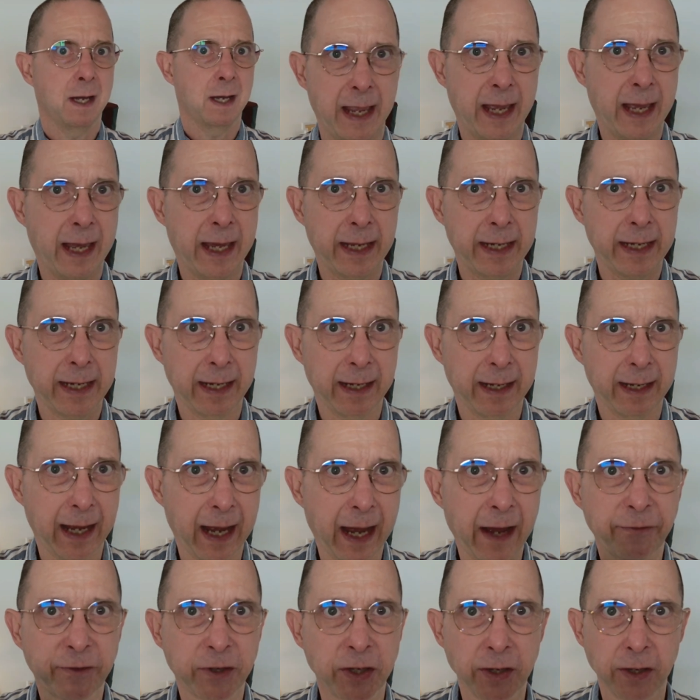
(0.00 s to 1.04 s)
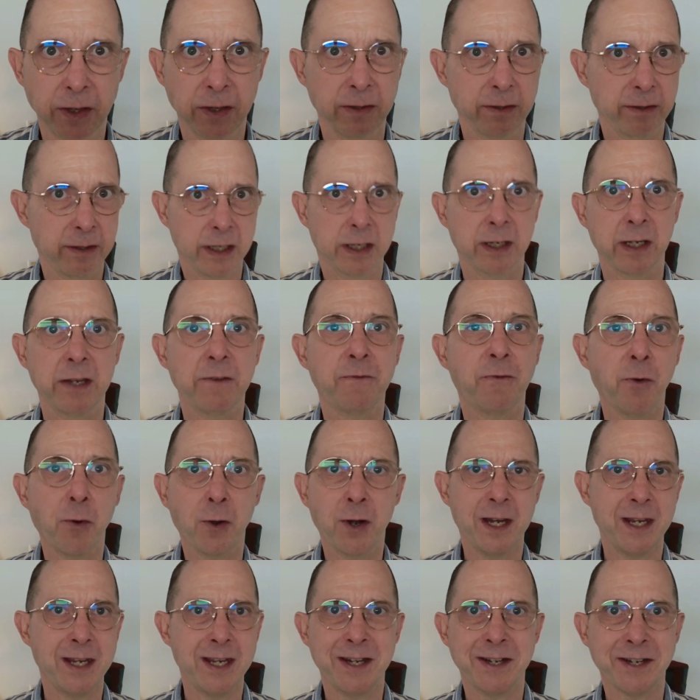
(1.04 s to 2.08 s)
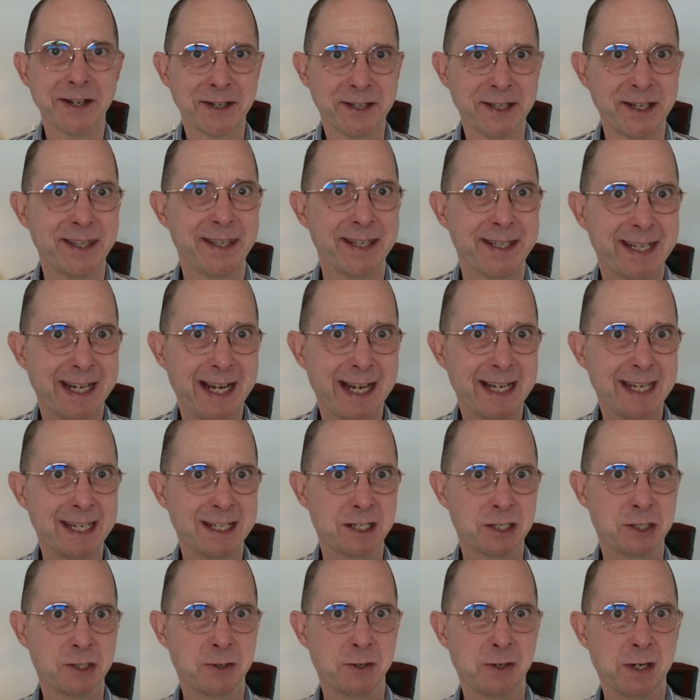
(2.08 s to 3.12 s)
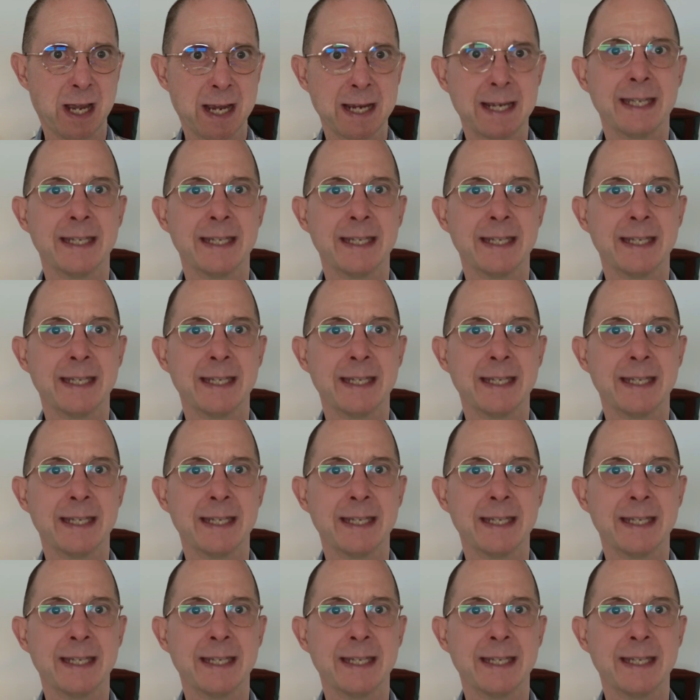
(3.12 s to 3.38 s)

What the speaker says: And after nearly 40 years in the tech industry,